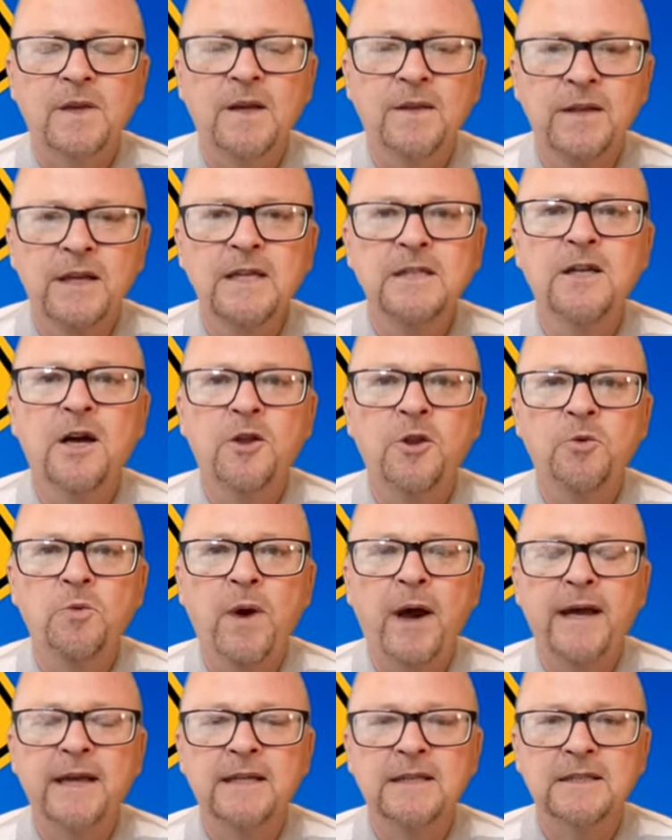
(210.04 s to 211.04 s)
These are the
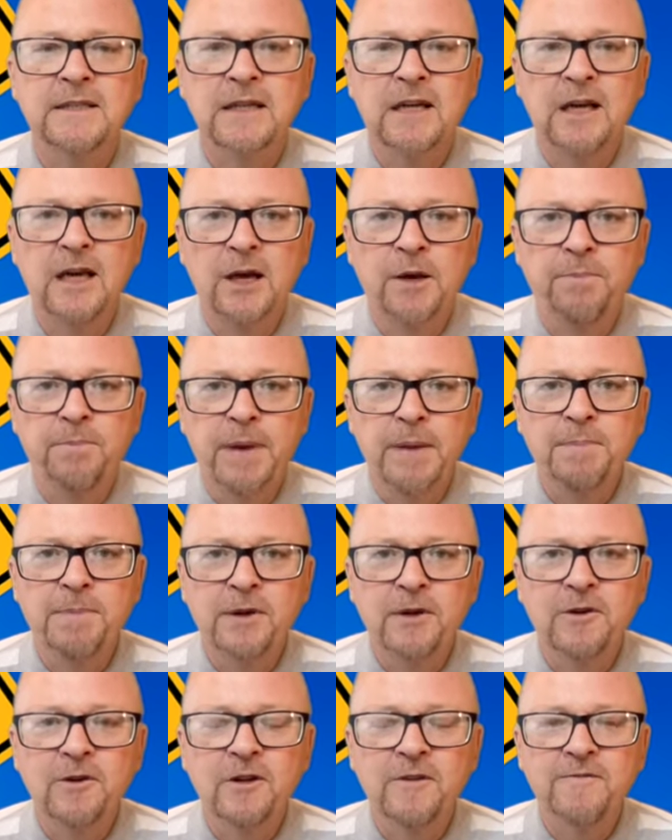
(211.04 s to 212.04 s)
ways,
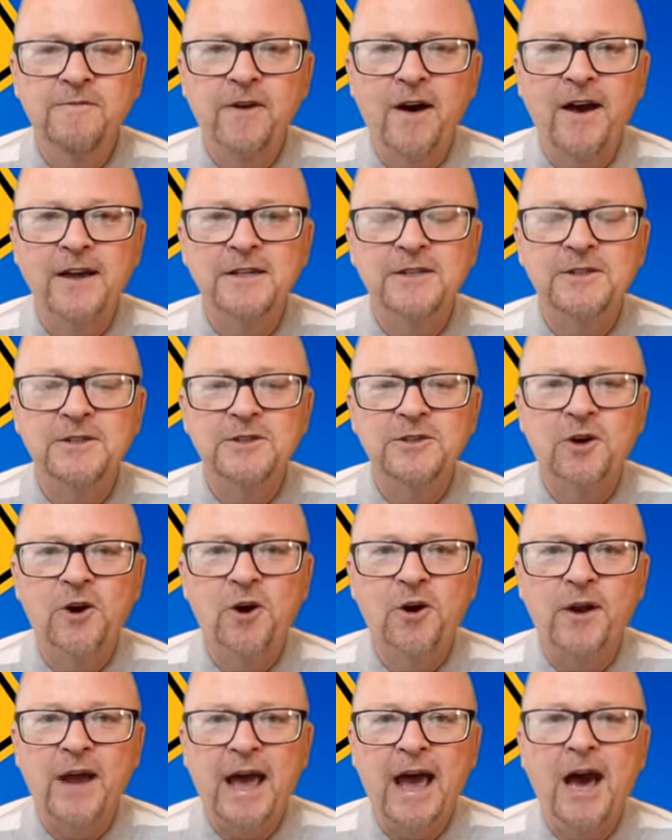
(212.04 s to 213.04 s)
biblical advice
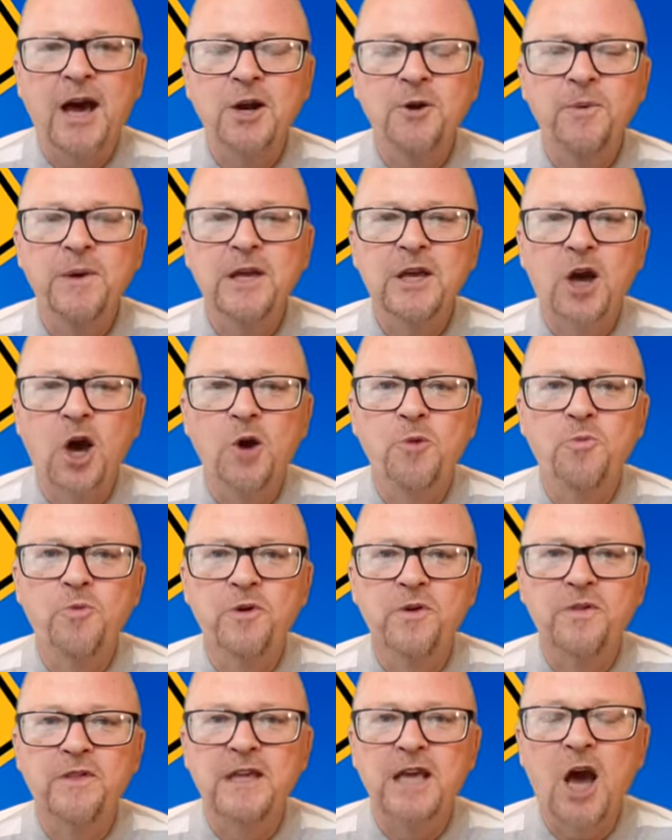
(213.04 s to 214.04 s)
on how do we cope
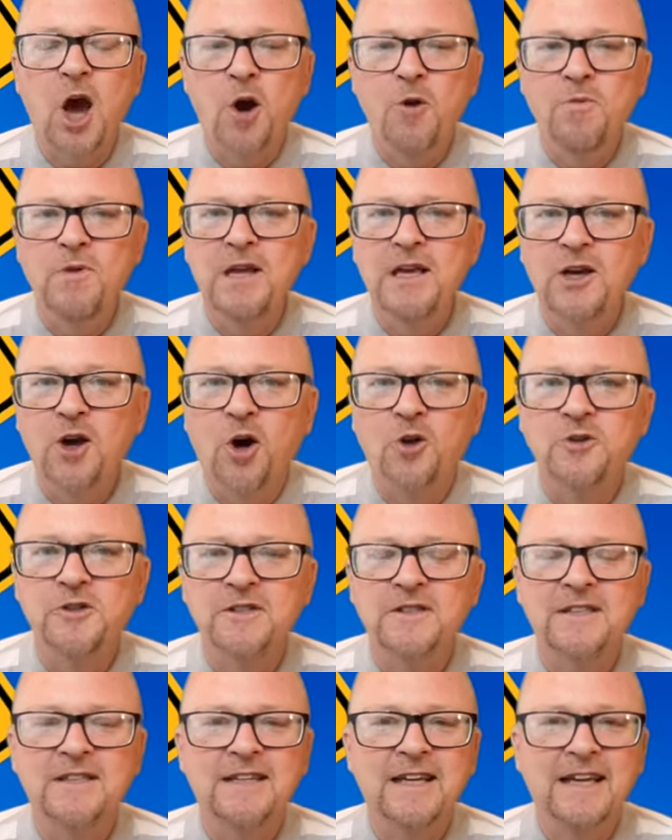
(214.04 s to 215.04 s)
with the only
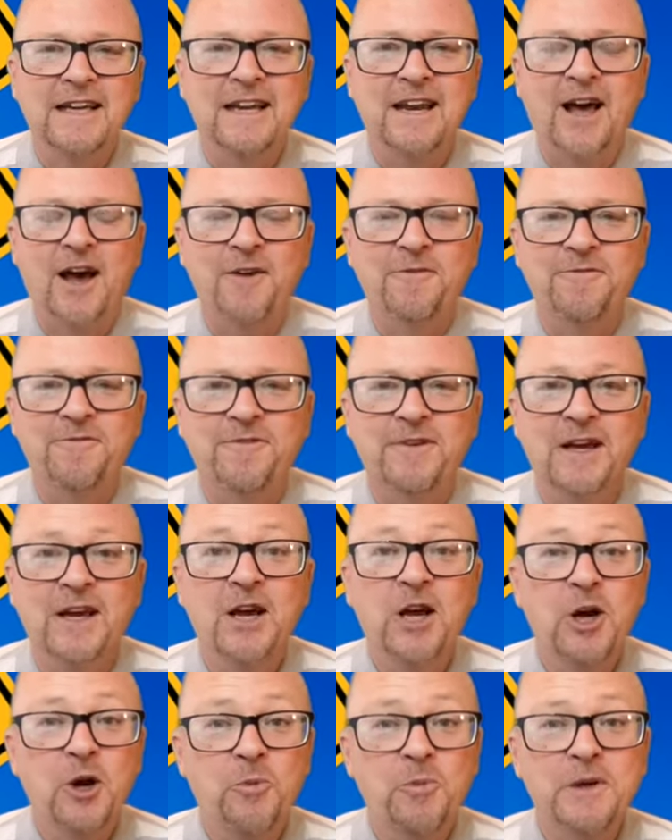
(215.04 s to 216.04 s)
constant in life,
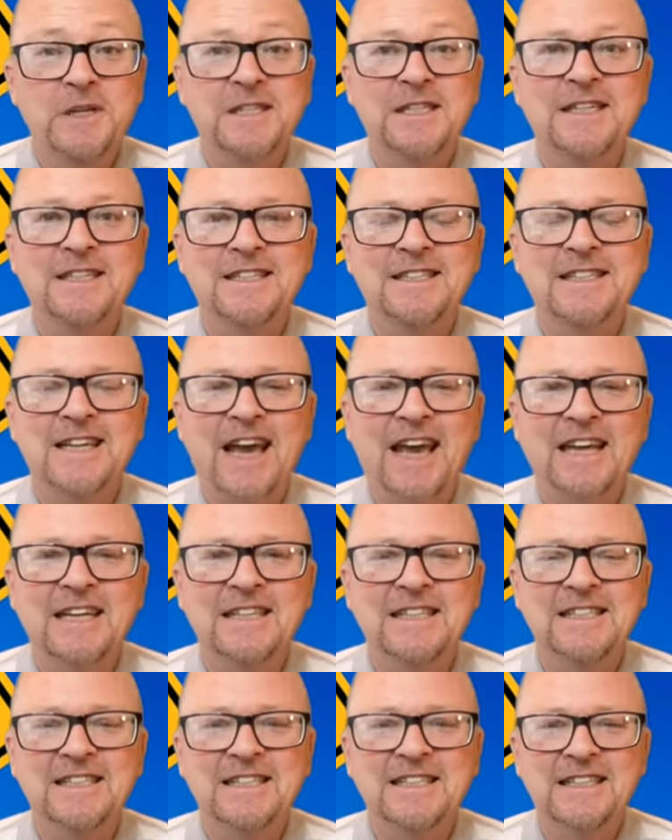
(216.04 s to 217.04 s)
which is
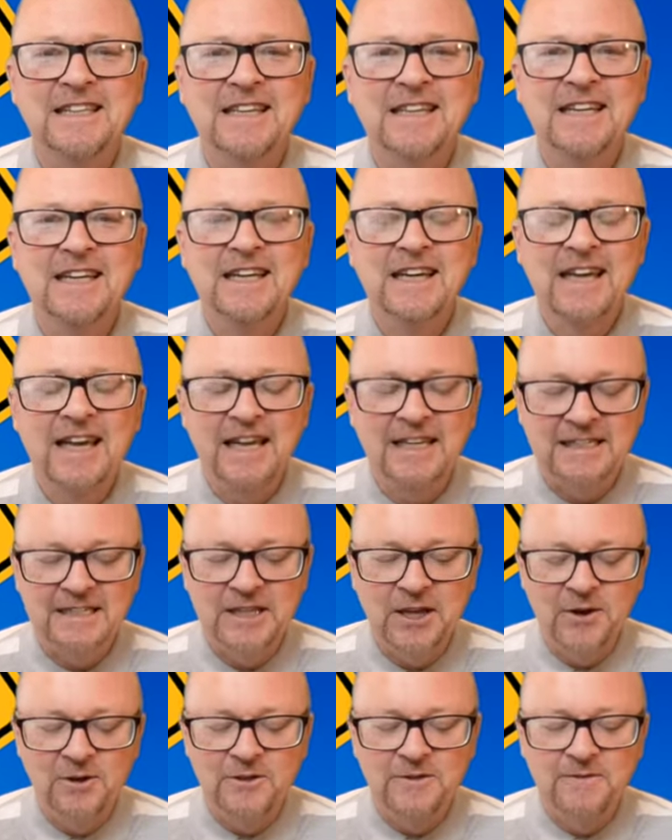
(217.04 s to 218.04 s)
change. It's
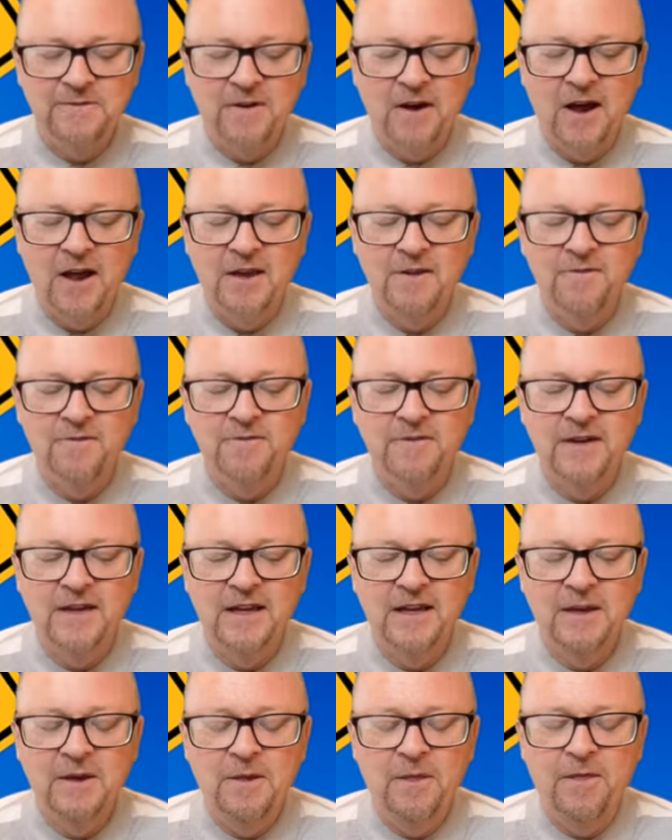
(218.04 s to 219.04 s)
those five
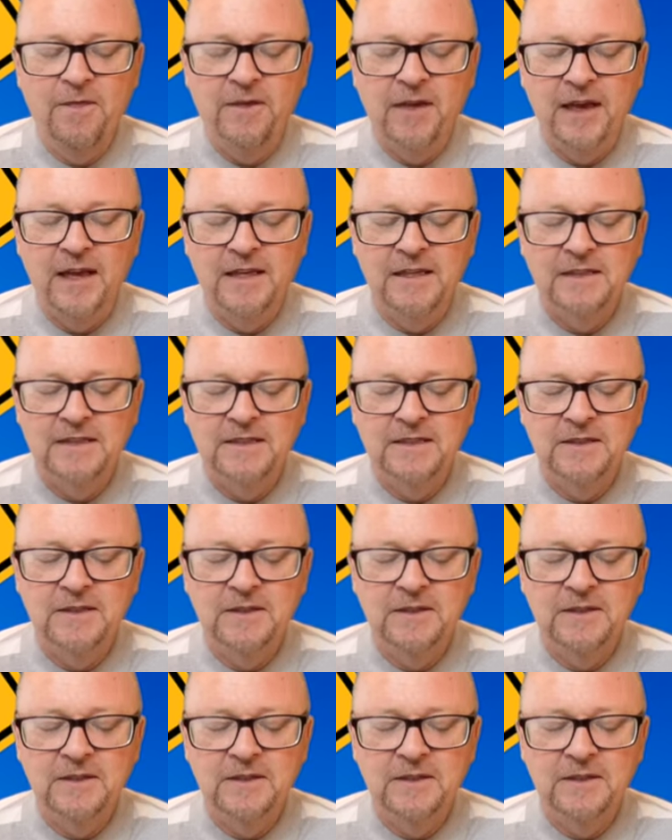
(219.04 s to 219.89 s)
things.